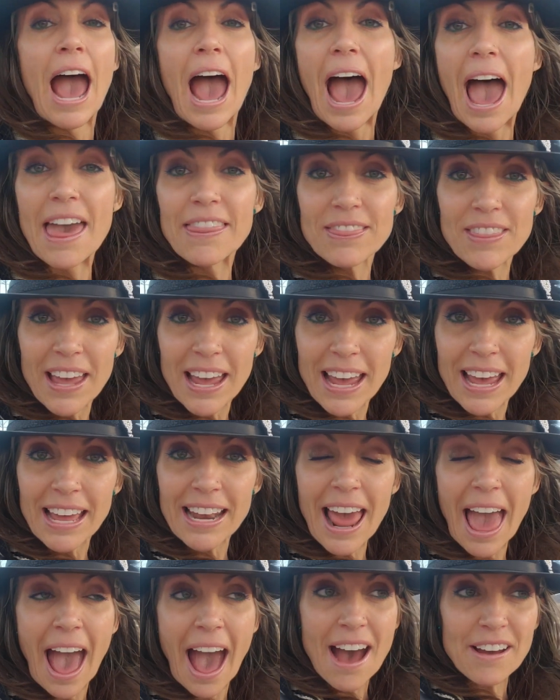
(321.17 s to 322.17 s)
And
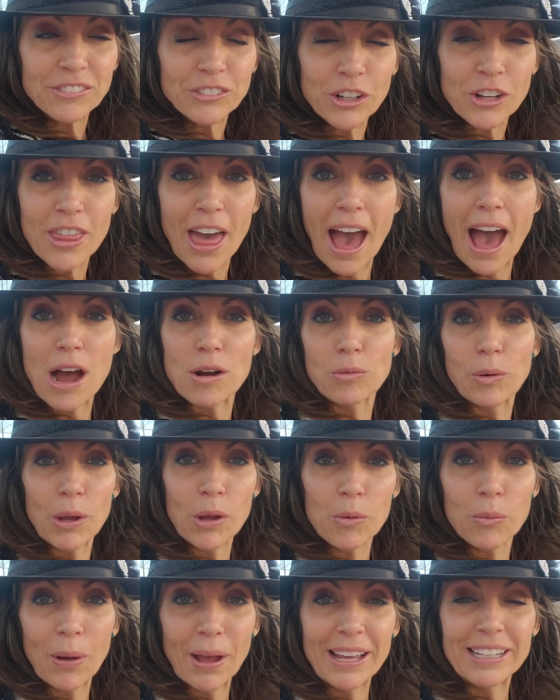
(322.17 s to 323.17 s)
then after that, we
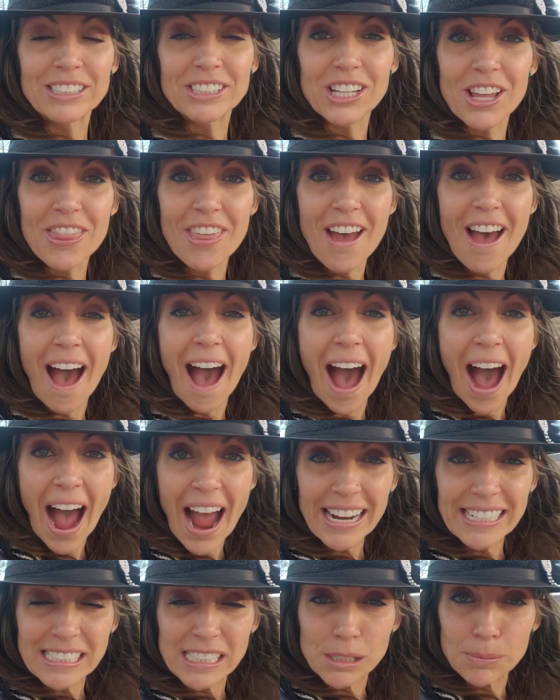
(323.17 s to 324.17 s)
went to the
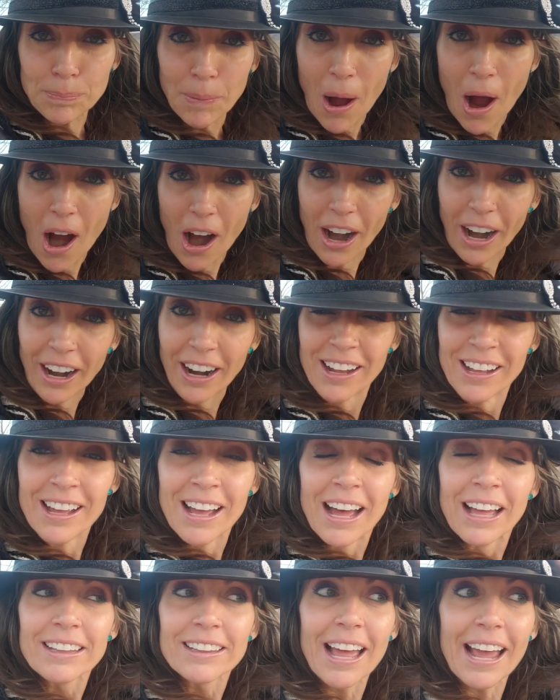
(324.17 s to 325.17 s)
ice bar.
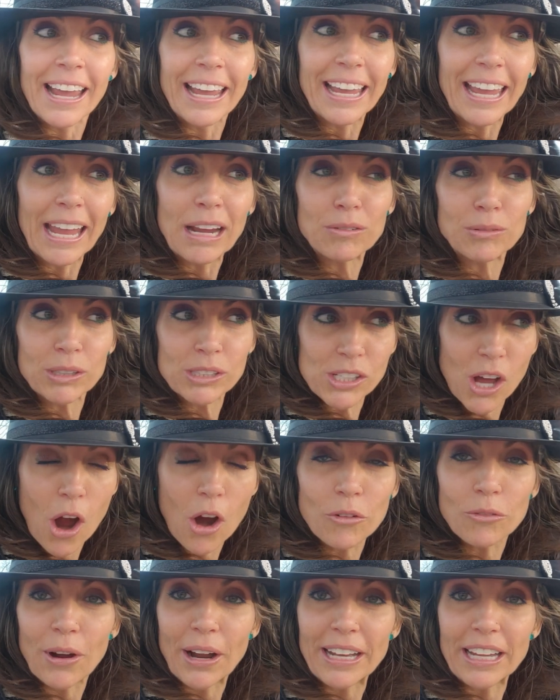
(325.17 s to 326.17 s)
Like, it was
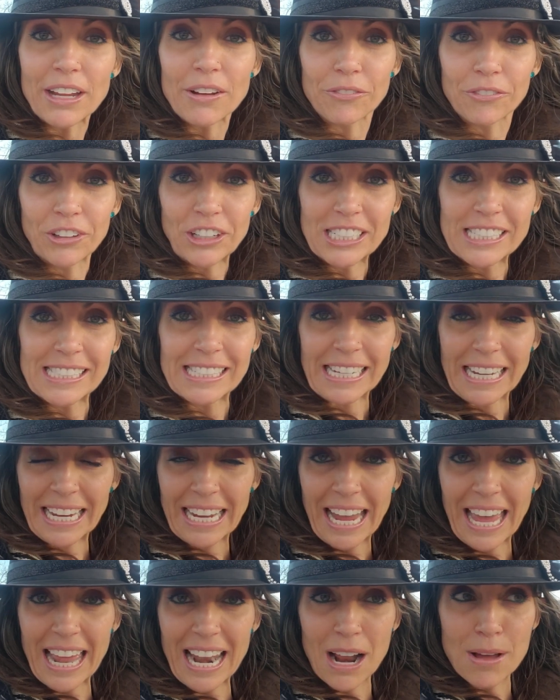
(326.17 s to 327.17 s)
already
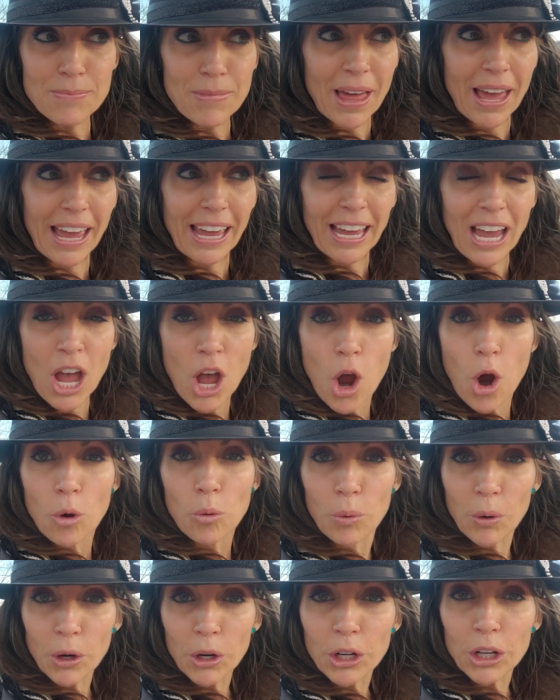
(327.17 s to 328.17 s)
freezing, and I'm like,
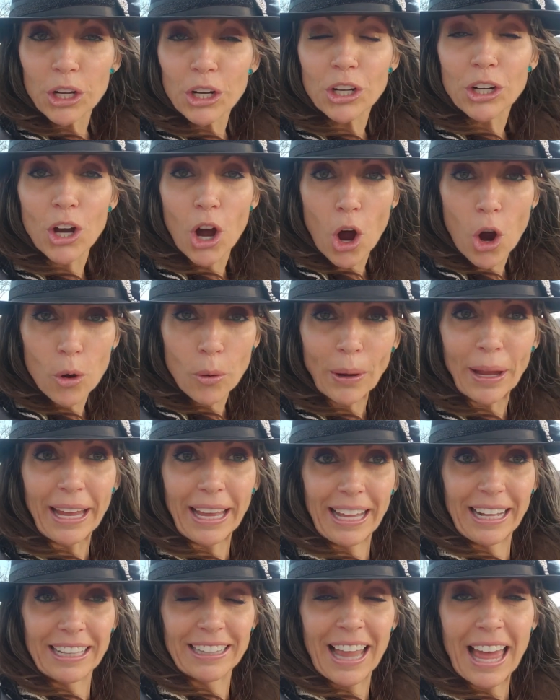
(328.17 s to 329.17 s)
we're gonna go
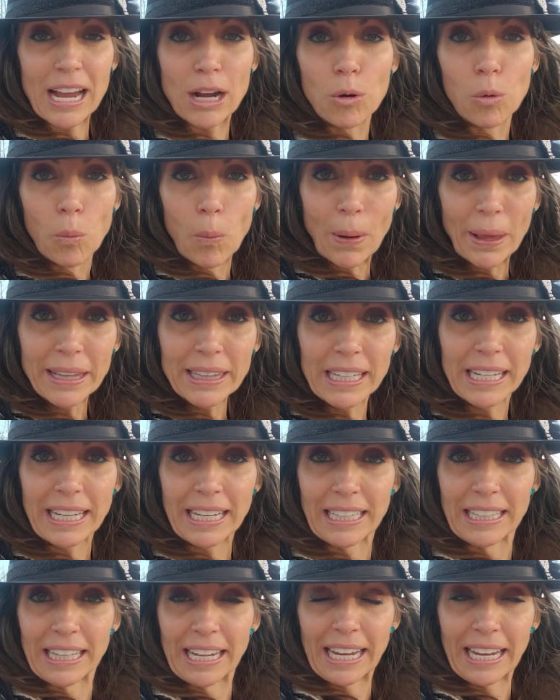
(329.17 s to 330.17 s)
in, like,
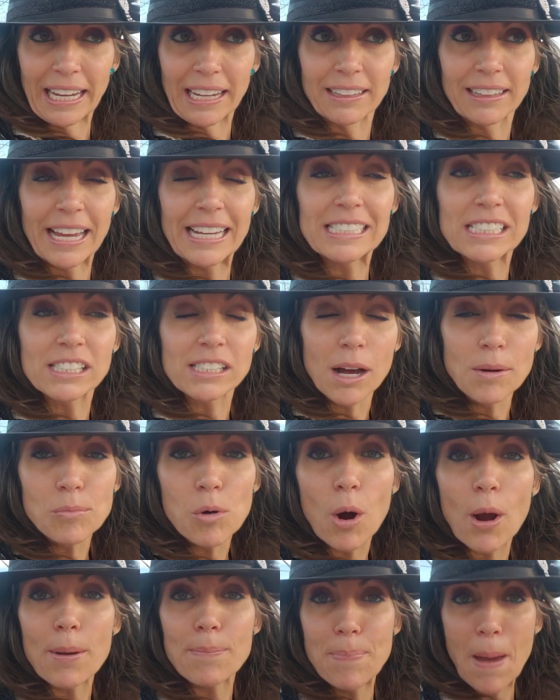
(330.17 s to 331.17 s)
willingly. Like,
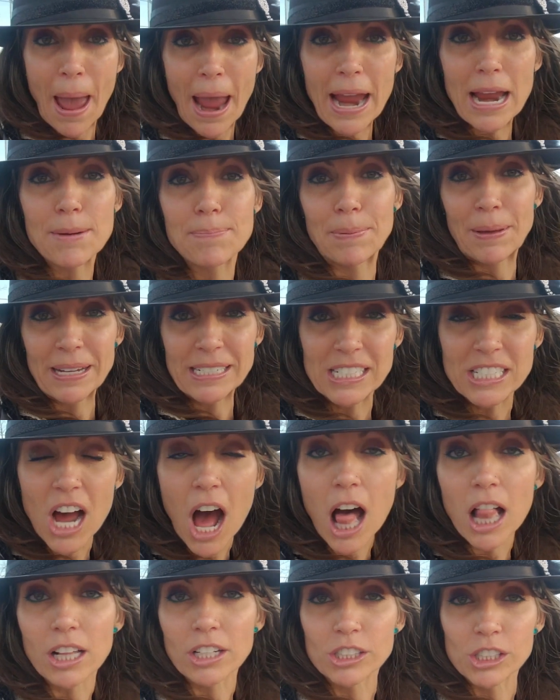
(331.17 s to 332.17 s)
someone paid big
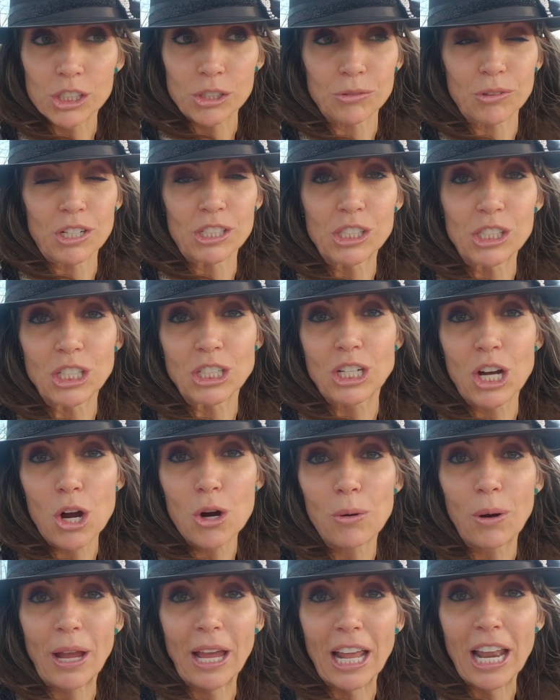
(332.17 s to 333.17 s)
dollars for us to
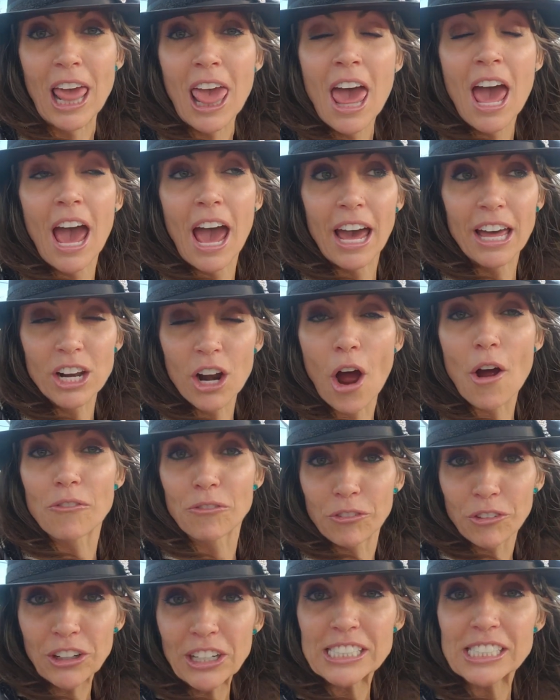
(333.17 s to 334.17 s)
go in and
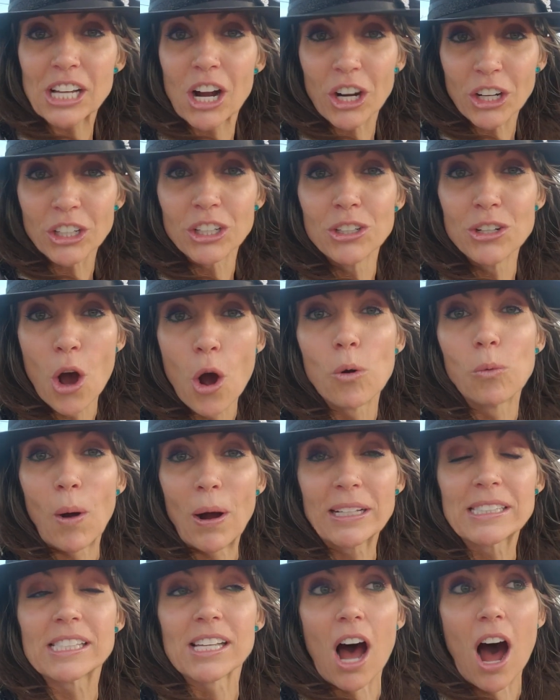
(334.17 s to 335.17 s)
freeze our
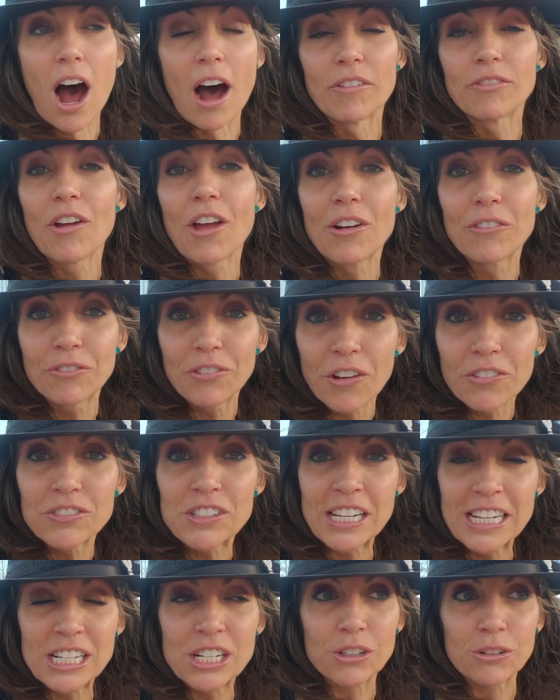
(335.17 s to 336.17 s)
you-know-what's off in
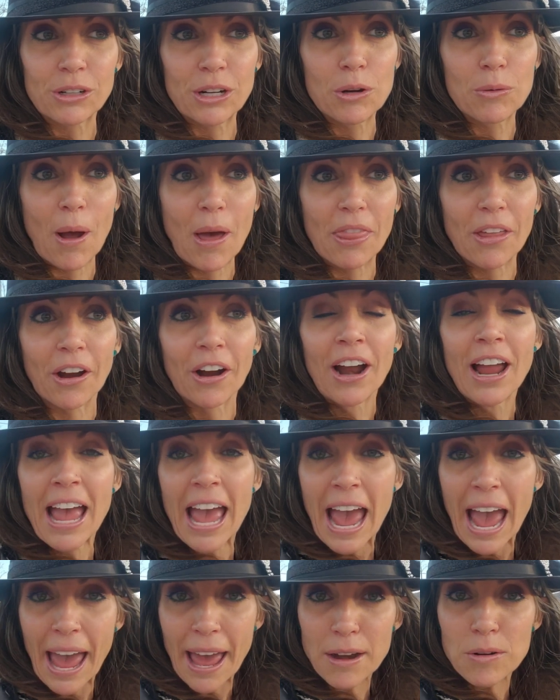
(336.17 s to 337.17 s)
15-degree weather
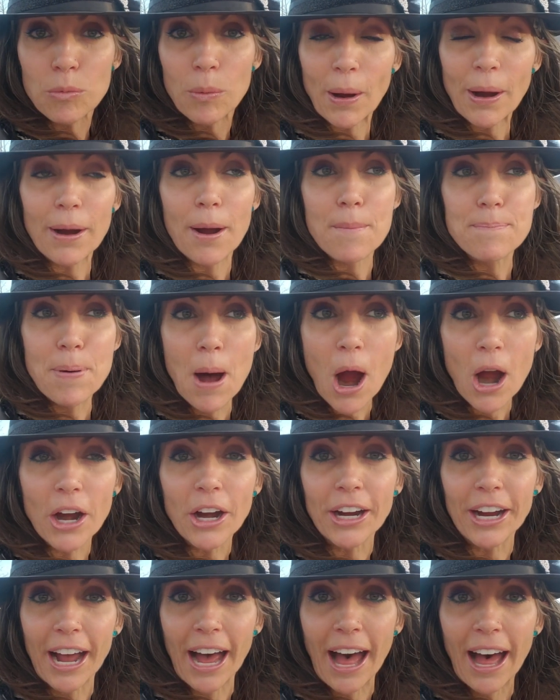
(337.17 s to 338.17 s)
and wear a
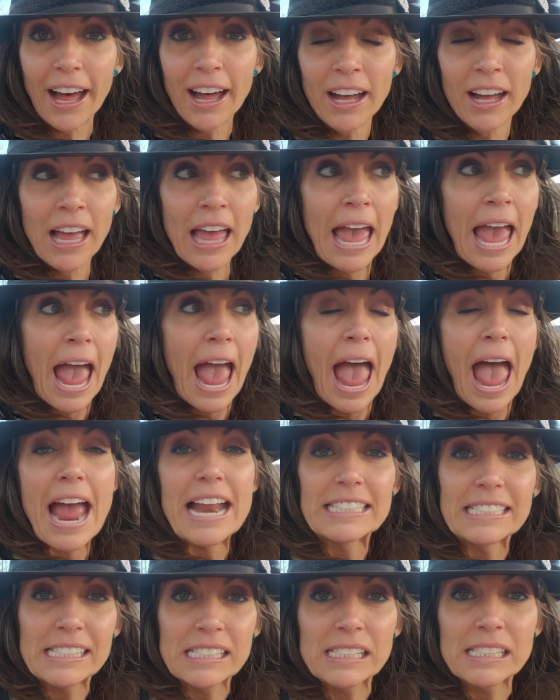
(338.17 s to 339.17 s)
parka
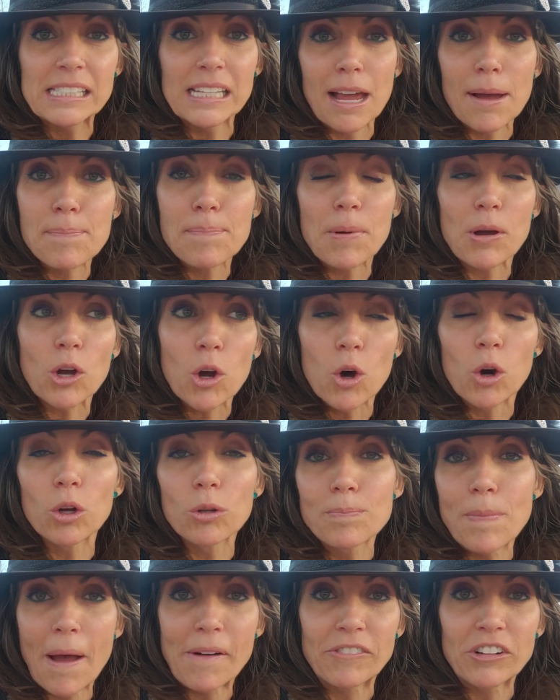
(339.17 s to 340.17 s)
and sip
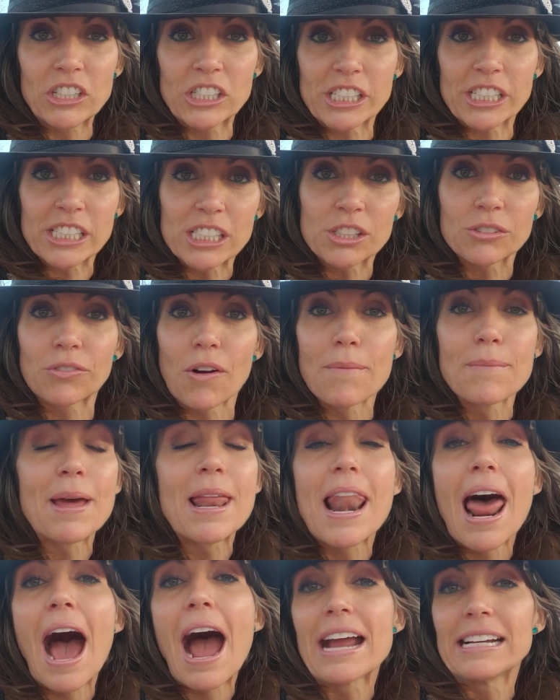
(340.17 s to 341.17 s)
cold beverages from
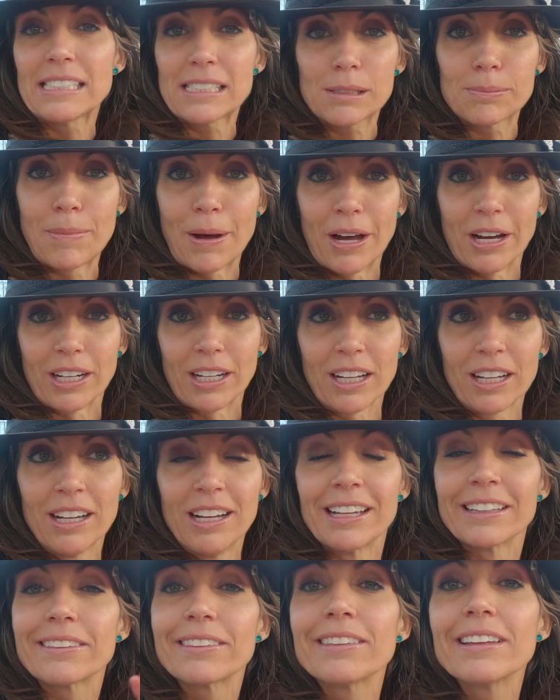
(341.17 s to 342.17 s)
an ice mug.
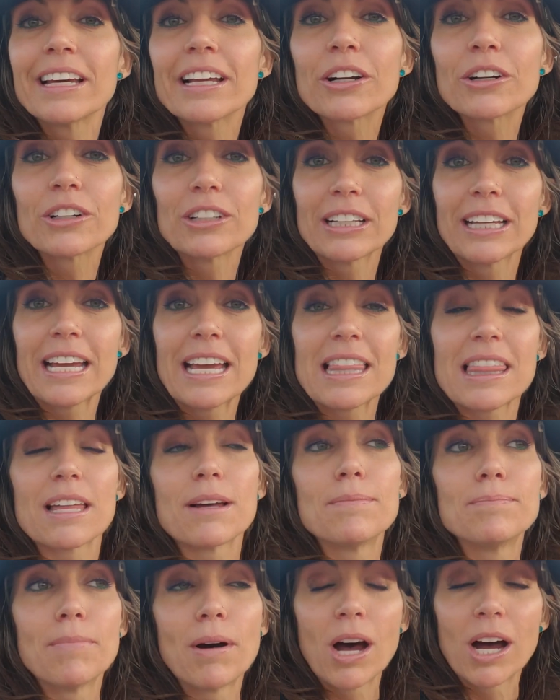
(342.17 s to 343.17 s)
Literally,
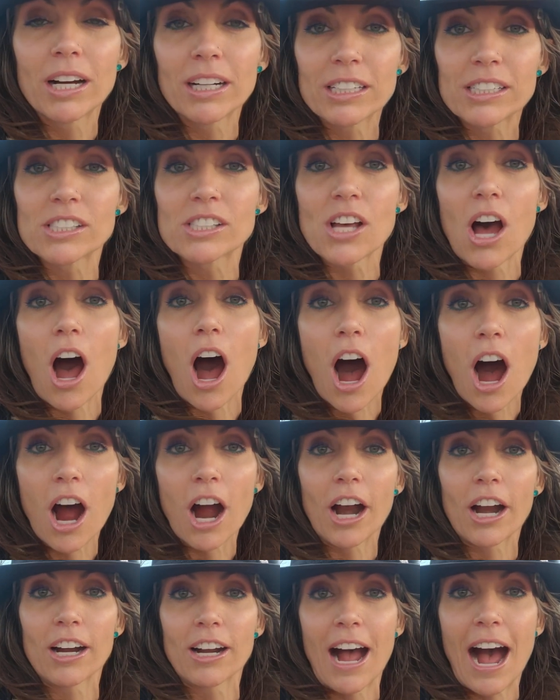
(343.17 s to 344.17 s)
the mugs
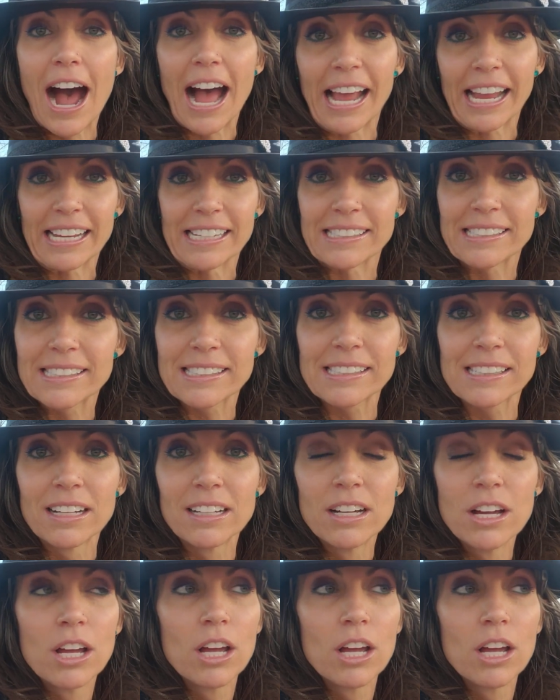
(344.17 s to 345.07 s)
are ice.